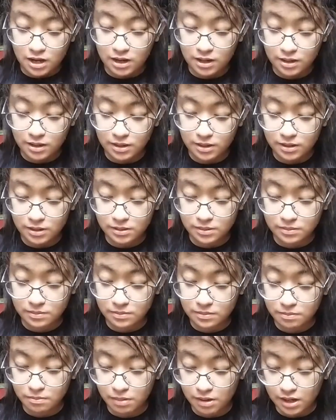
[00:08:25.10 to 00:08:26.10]

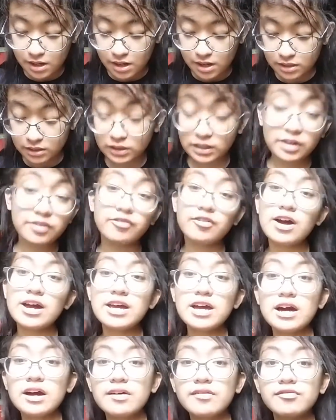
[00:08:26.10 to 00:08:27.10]
um but if i
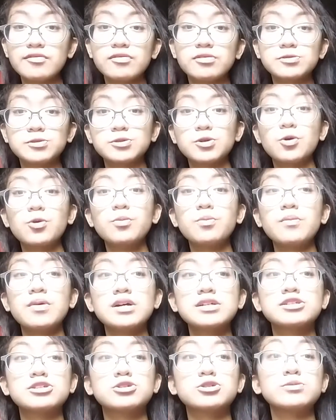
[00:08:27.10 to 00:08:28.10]
have so
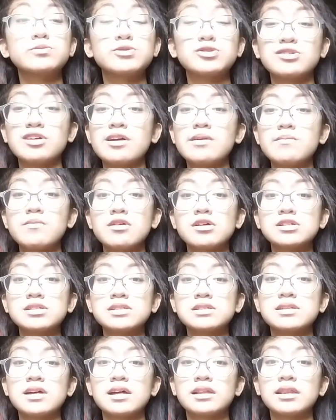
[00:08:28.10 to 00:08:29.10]
much
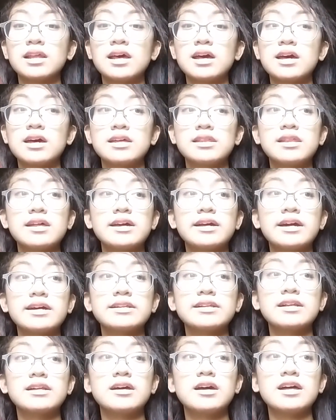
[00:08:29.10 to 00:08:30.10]
subscribers that they
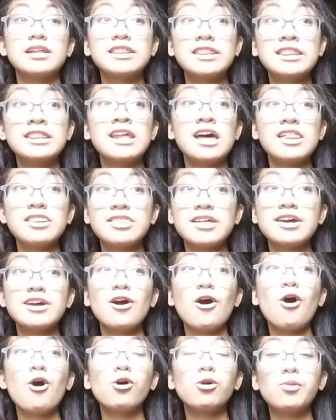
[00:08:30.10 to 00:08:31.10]
can
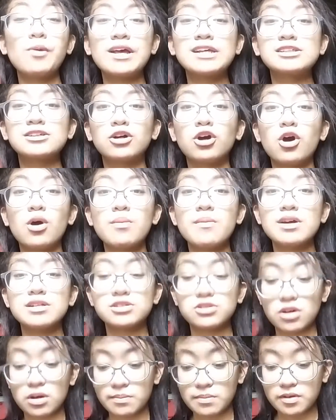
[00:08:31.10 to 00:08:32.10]
they always
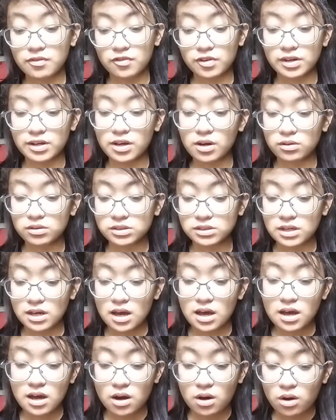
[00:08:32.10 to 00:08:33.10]
comments on my videos
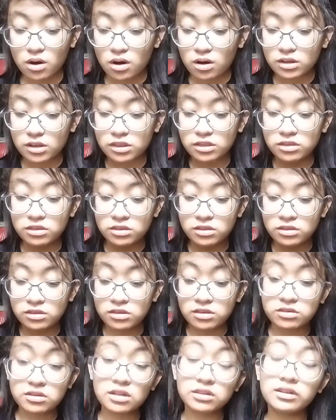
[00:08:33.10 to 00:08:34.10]

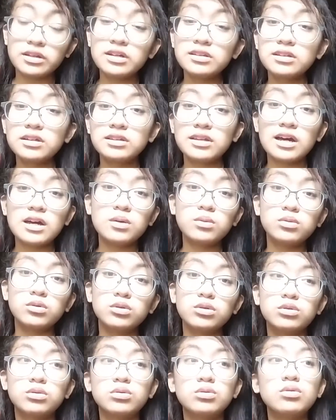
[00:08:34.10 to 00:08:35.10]
the thing that i
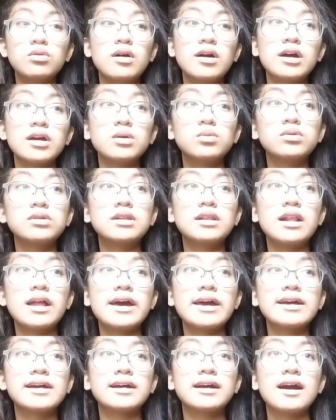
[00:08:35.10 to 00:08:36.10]
would do i would
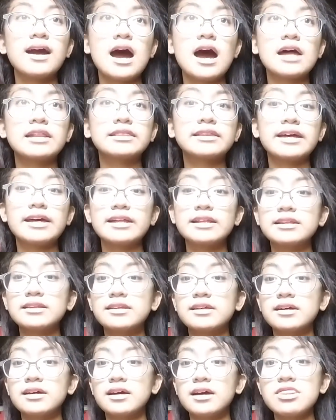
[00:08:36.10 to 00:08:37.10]
like
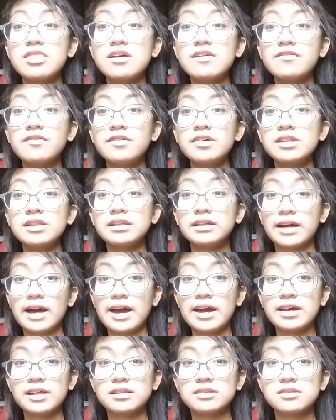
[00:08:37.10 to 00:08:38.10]
attend different
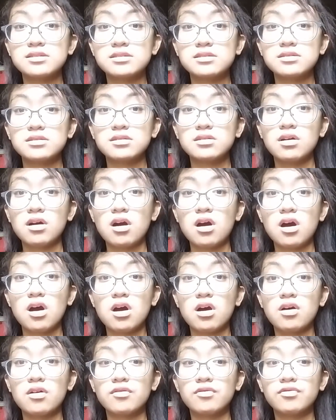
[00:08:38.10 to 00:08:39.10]
kinds
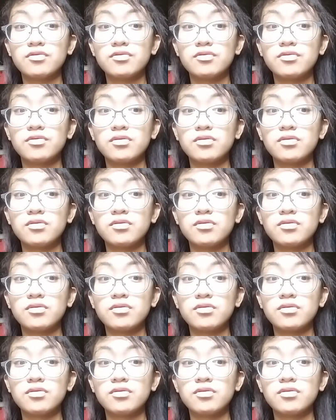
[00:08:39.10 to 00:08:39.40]
of